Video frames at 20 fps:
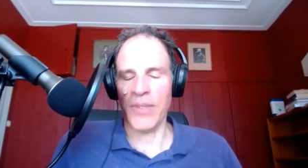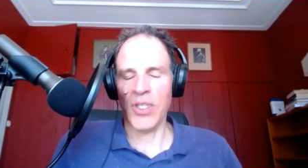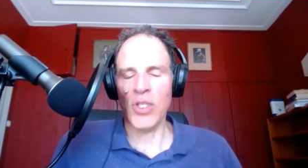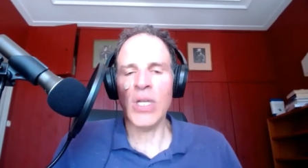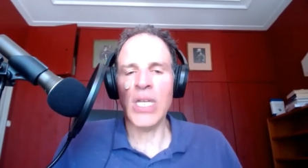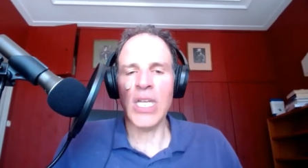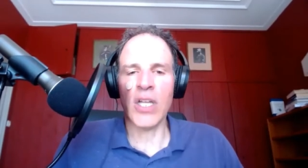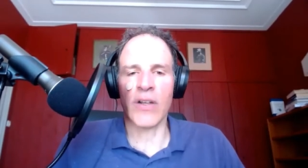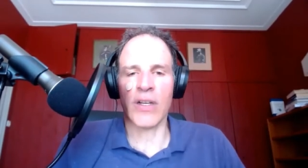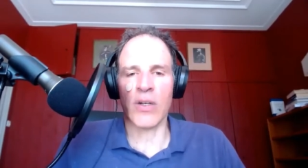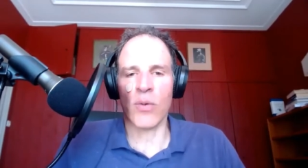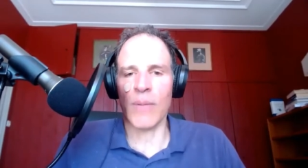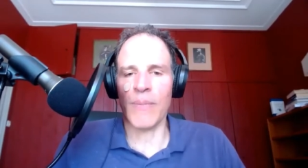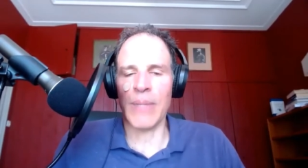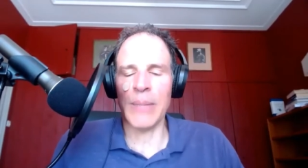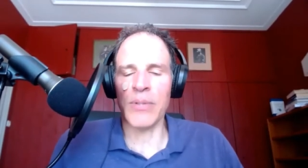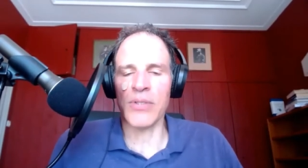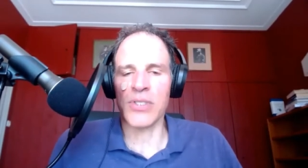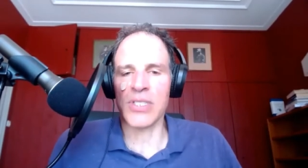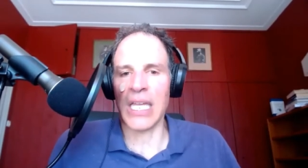You hear it when
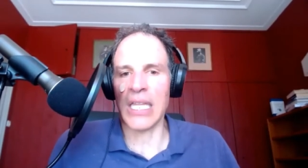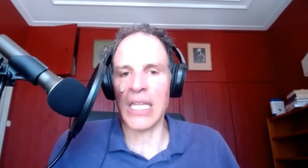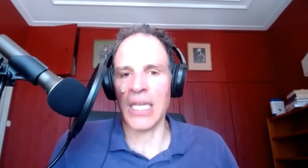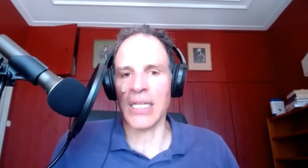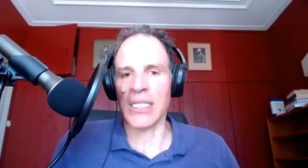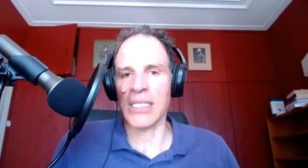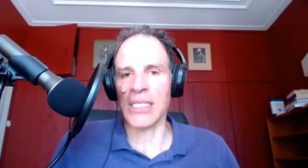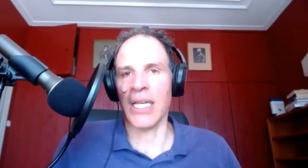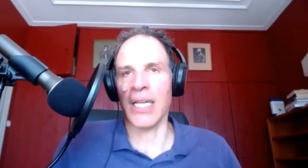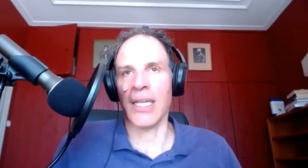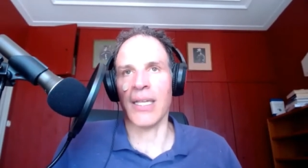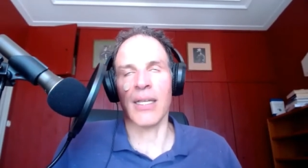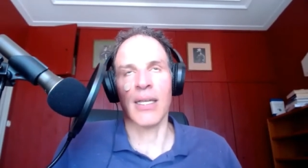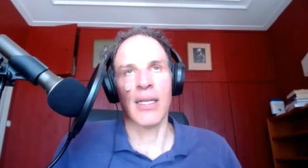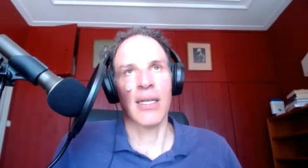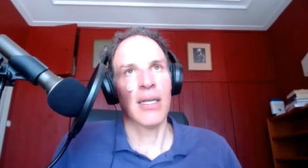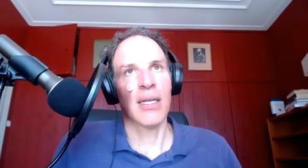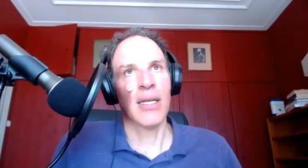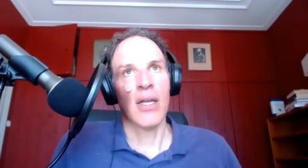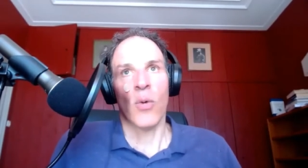people say things like,
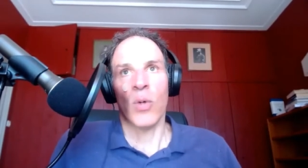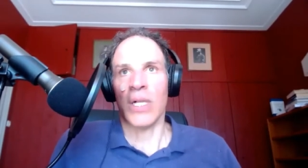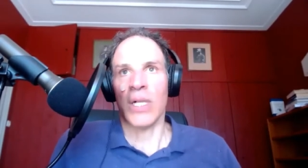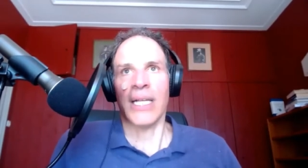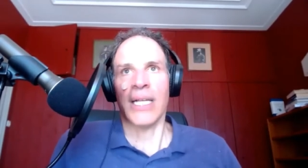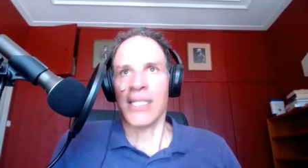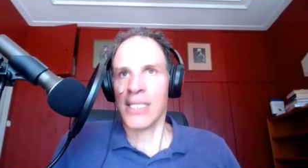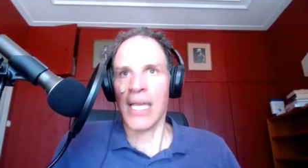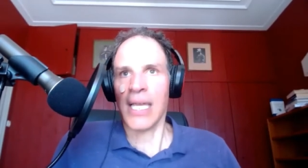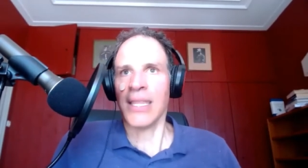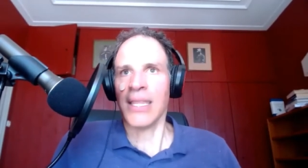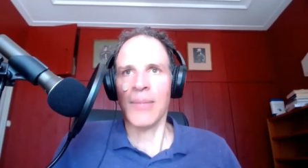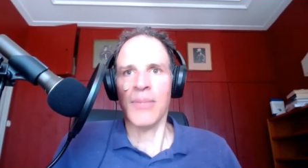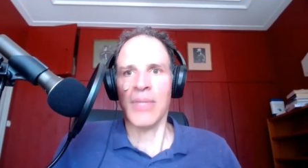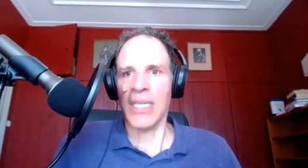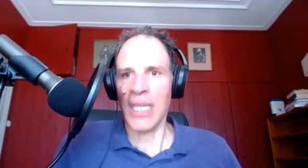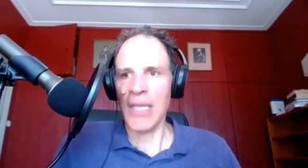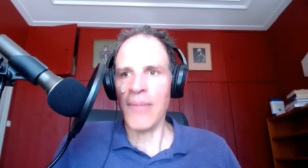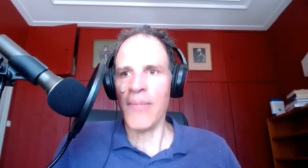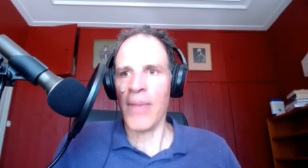well, I sent them
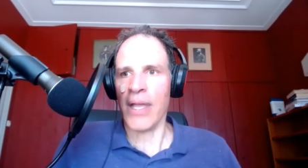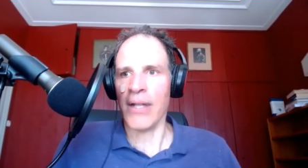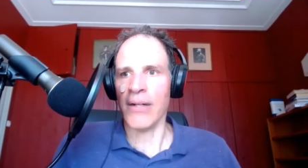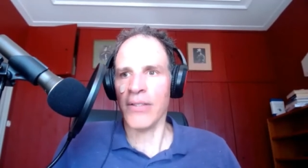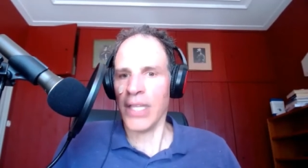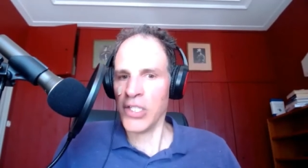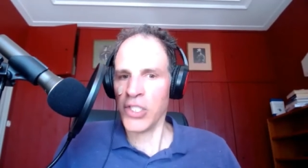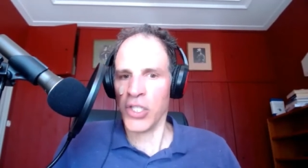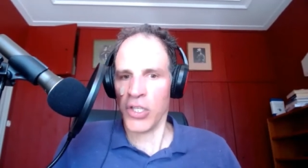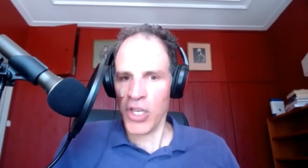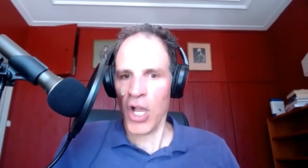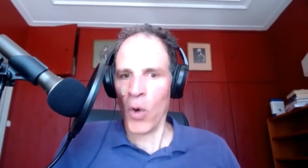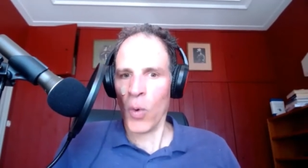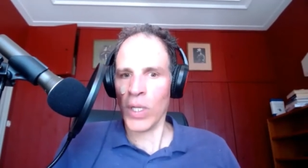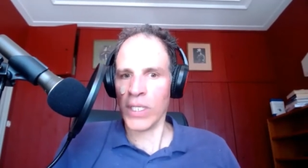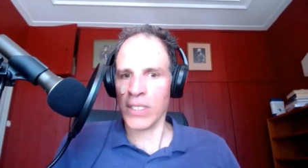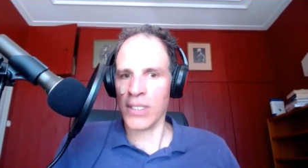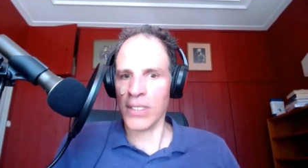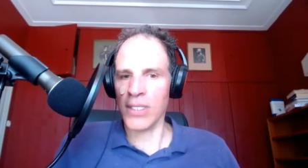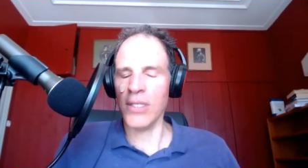the email, they should know
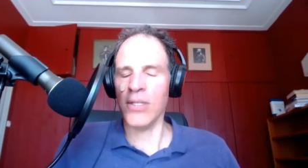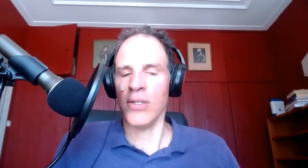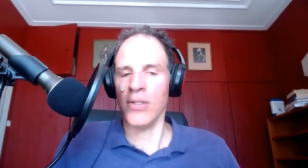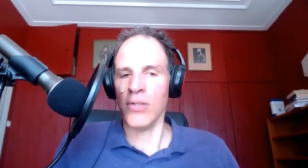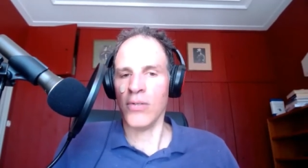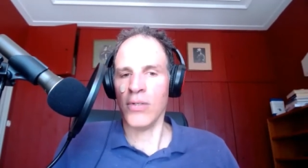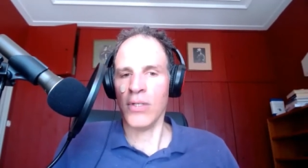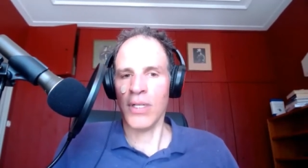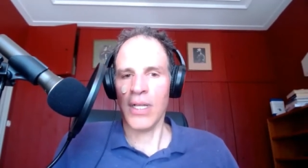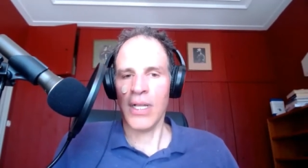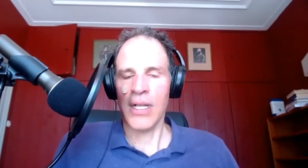what to do.